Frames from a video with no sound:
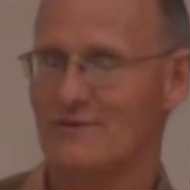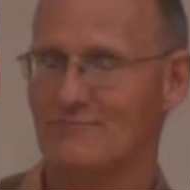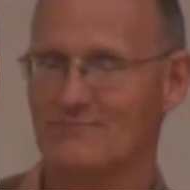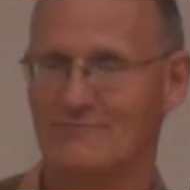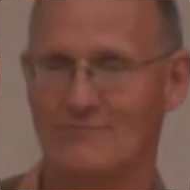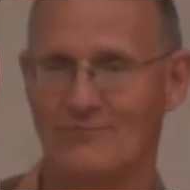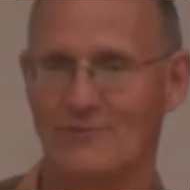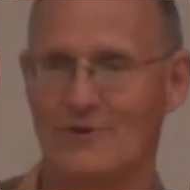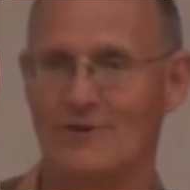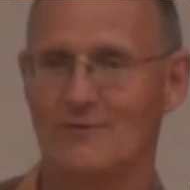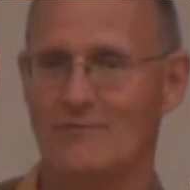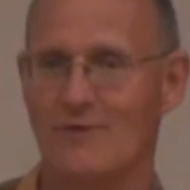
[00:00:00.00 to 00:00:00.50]

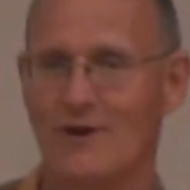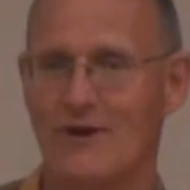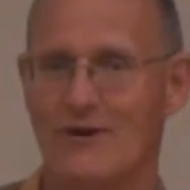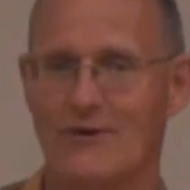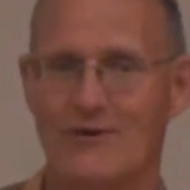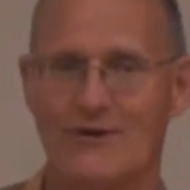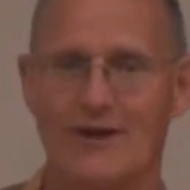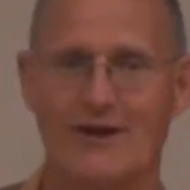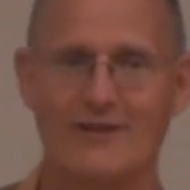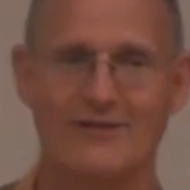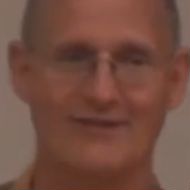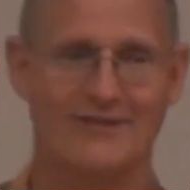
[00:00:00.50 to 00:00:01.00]
it one way
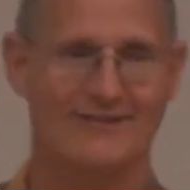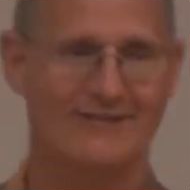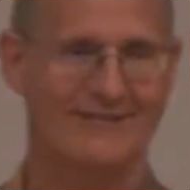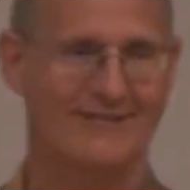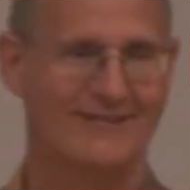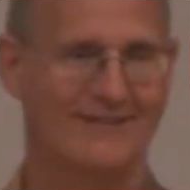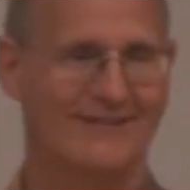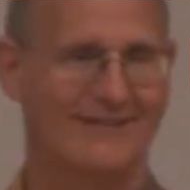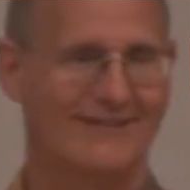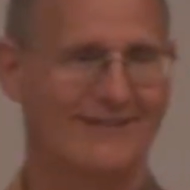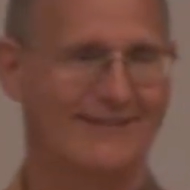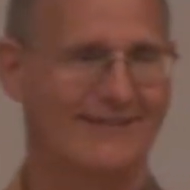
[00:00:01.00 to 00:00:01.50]
or another.
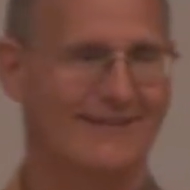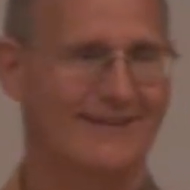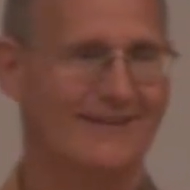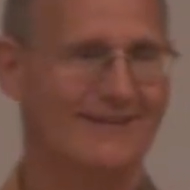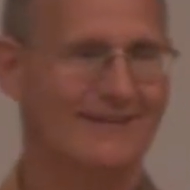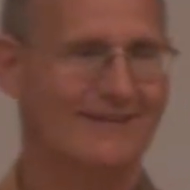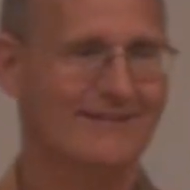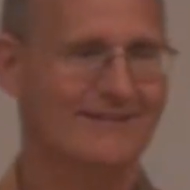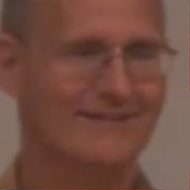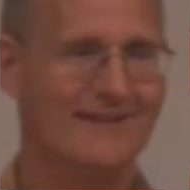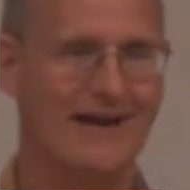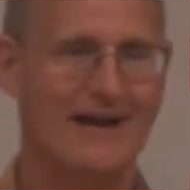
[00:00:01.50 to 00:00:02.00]

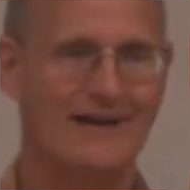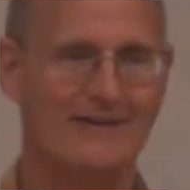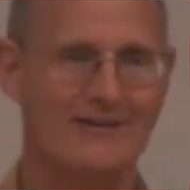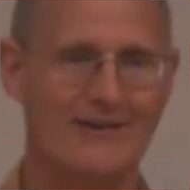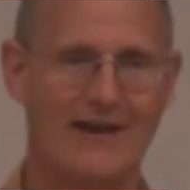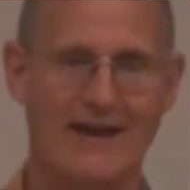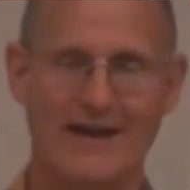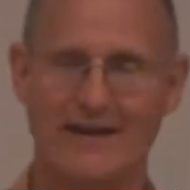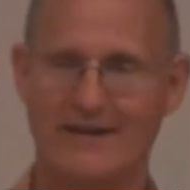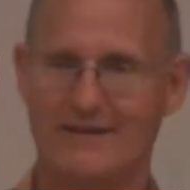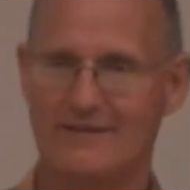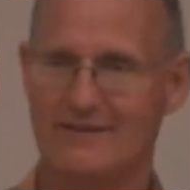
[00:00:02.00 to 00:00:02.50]
It's not
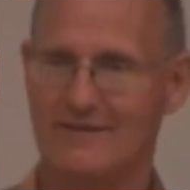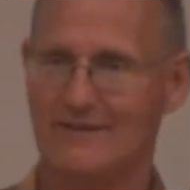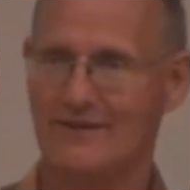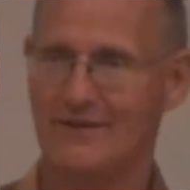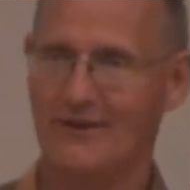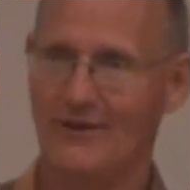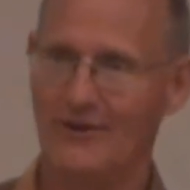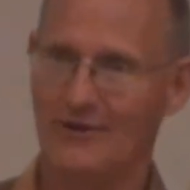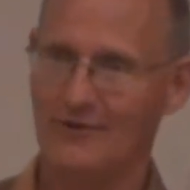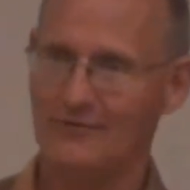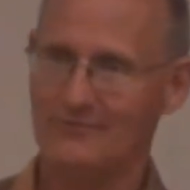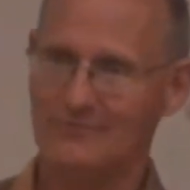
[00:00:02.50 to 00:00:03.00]
like,
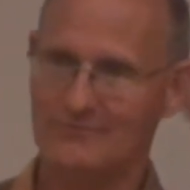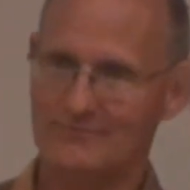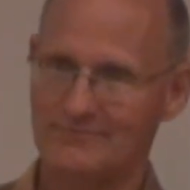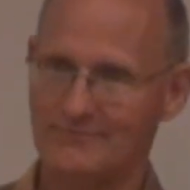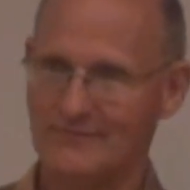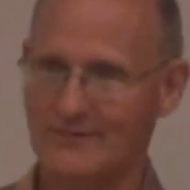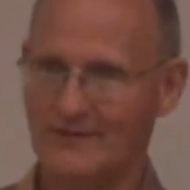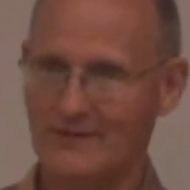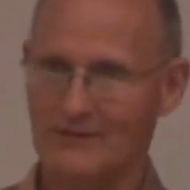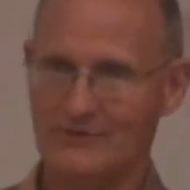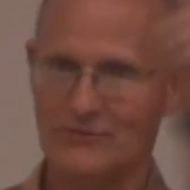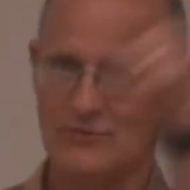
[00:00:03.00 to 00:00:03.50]

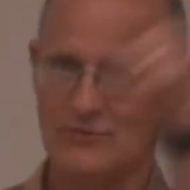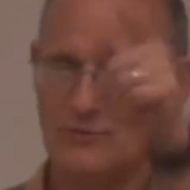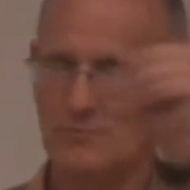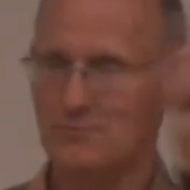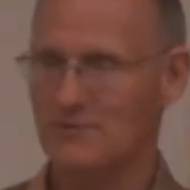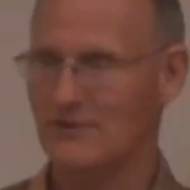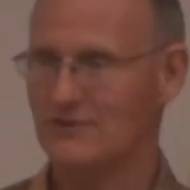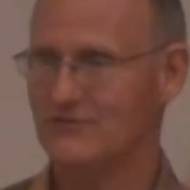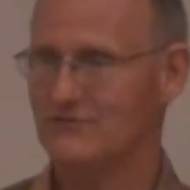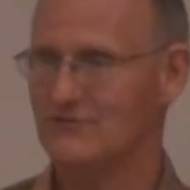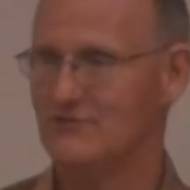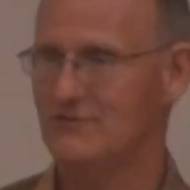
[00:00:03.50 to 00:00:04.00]
2
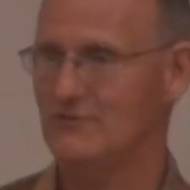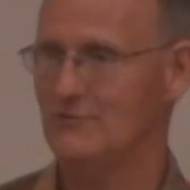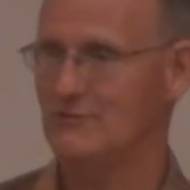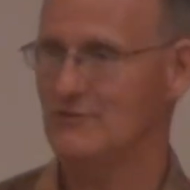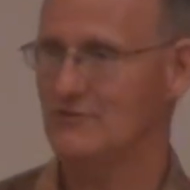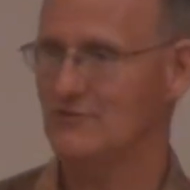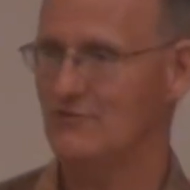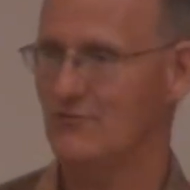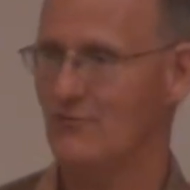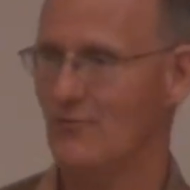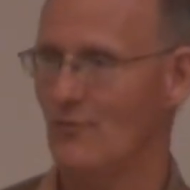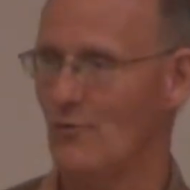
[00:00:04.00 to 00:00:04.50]
plus 2 is
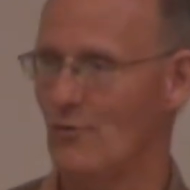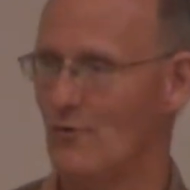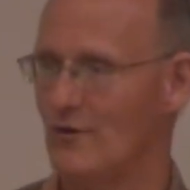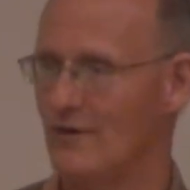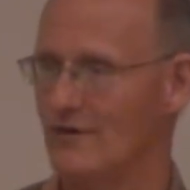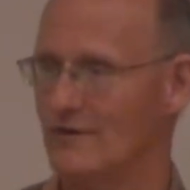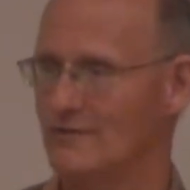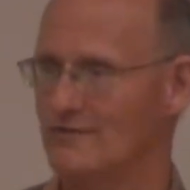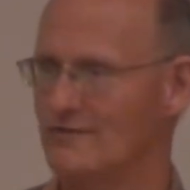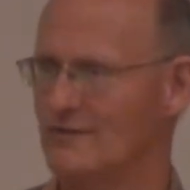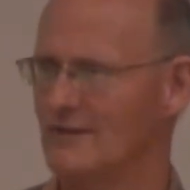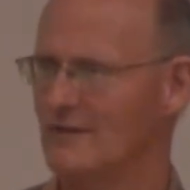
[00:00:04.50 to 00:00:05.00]

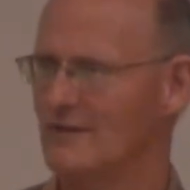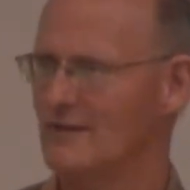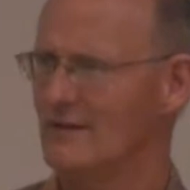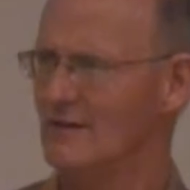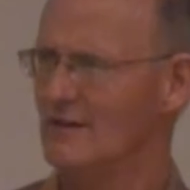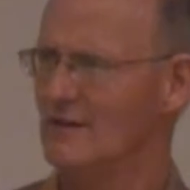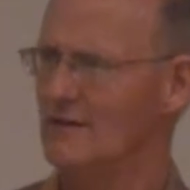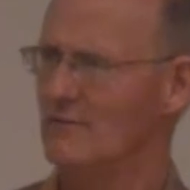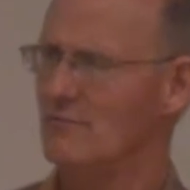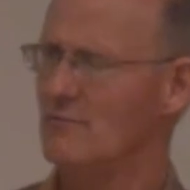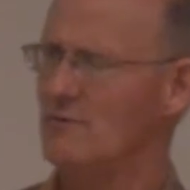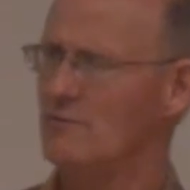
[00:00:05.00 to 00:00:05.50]
4.
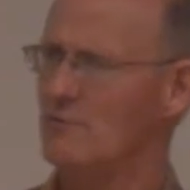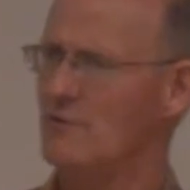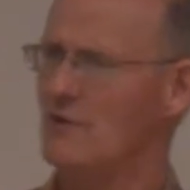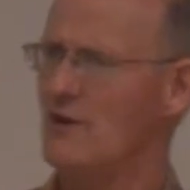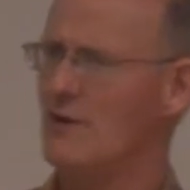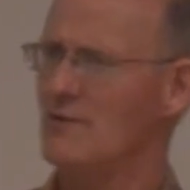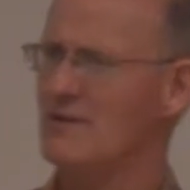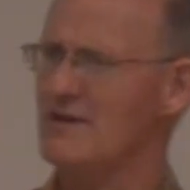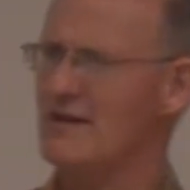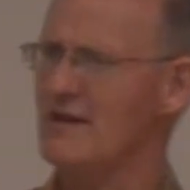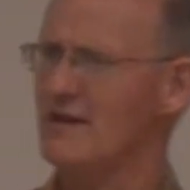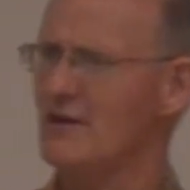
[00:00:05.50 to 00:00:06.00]

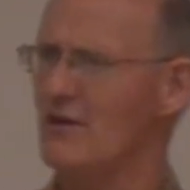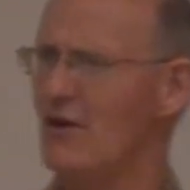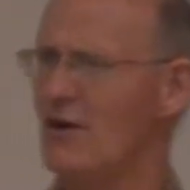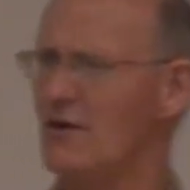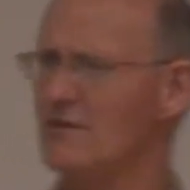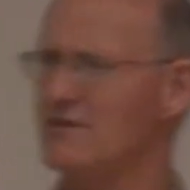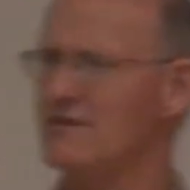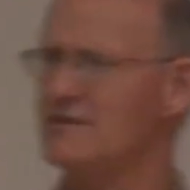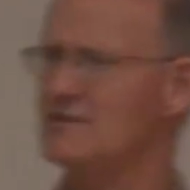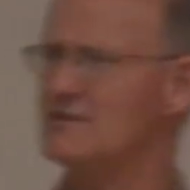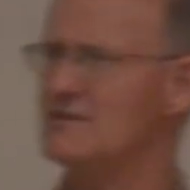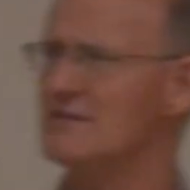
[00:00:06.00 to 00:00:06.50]
In
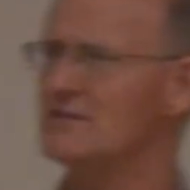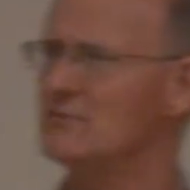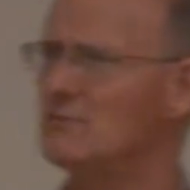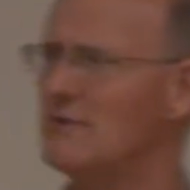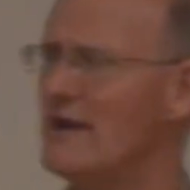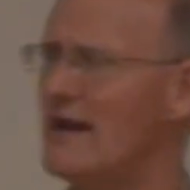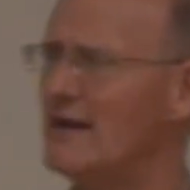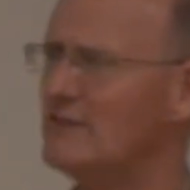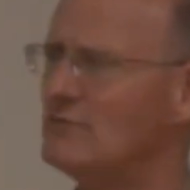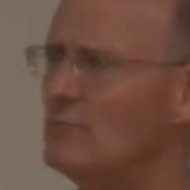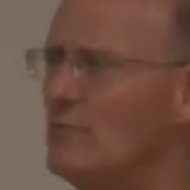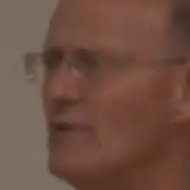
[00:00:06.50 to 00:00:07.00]
all these things we
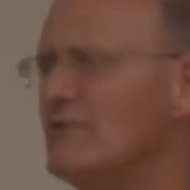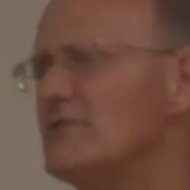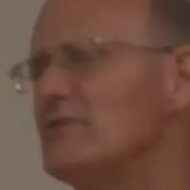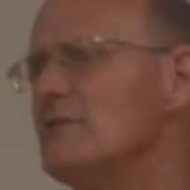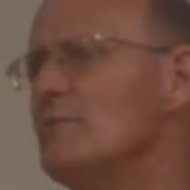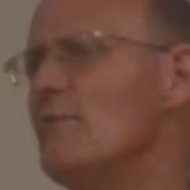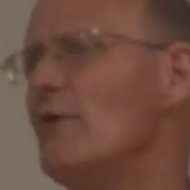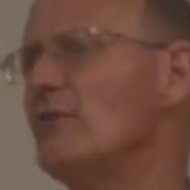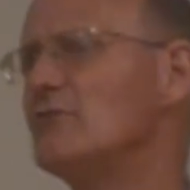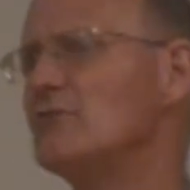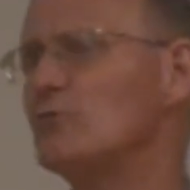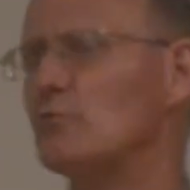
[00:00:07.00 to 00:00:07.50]
ask, what's the
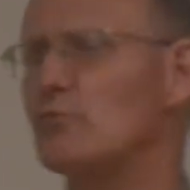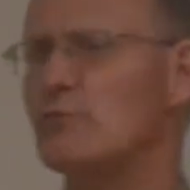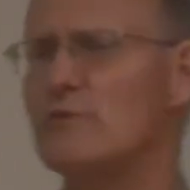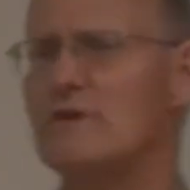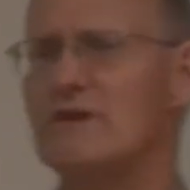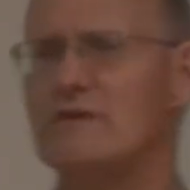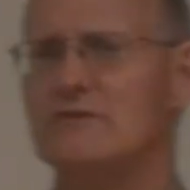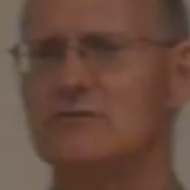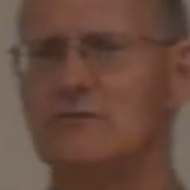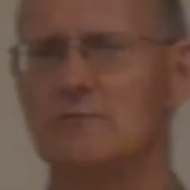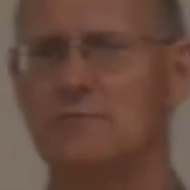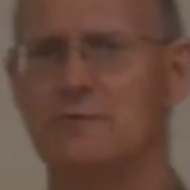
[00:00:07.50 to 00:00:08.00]
most
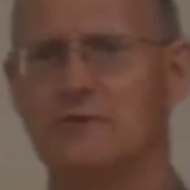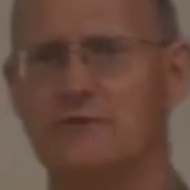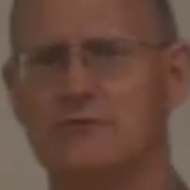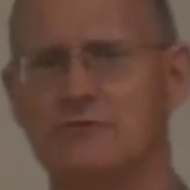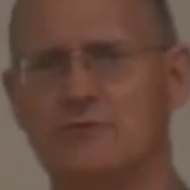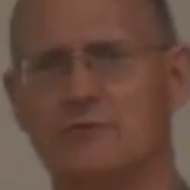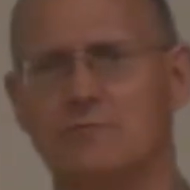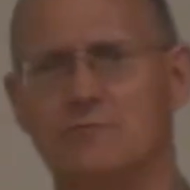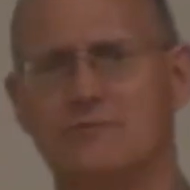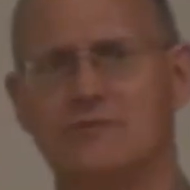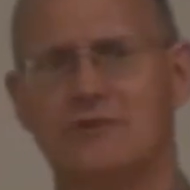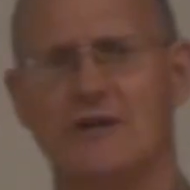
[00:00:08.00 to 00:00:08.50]
reasonable
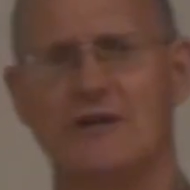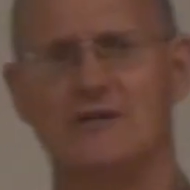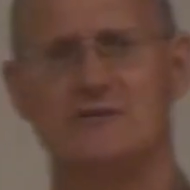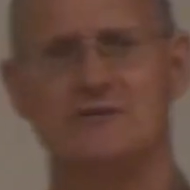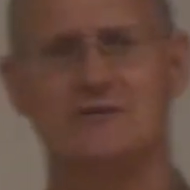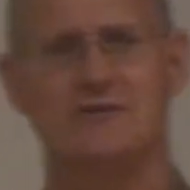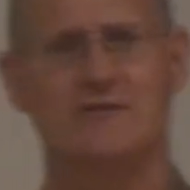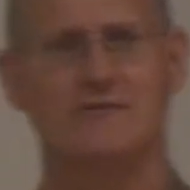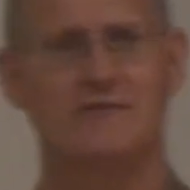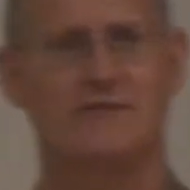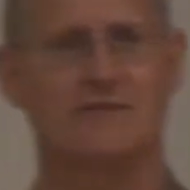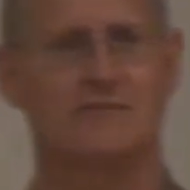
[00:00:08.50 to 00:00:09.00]

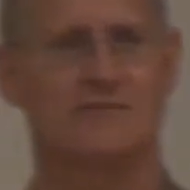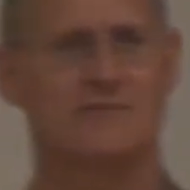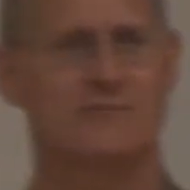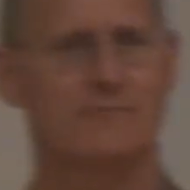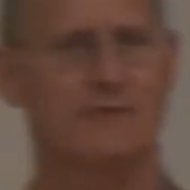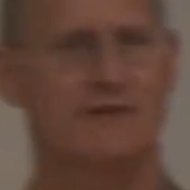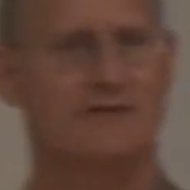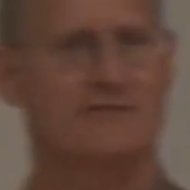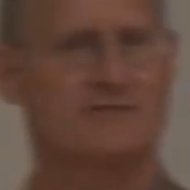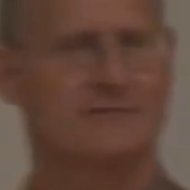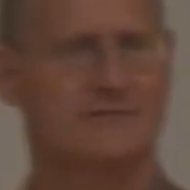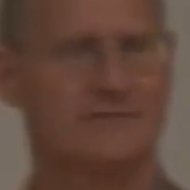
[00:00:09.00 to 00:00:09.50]
interpretation of the
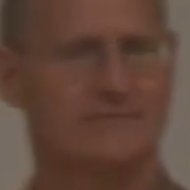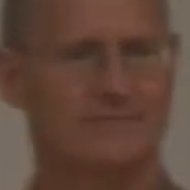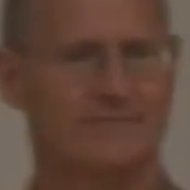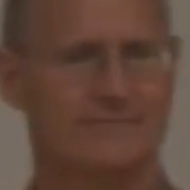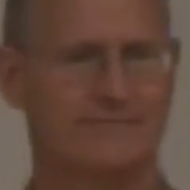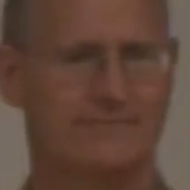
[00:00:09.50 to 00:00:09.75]
information?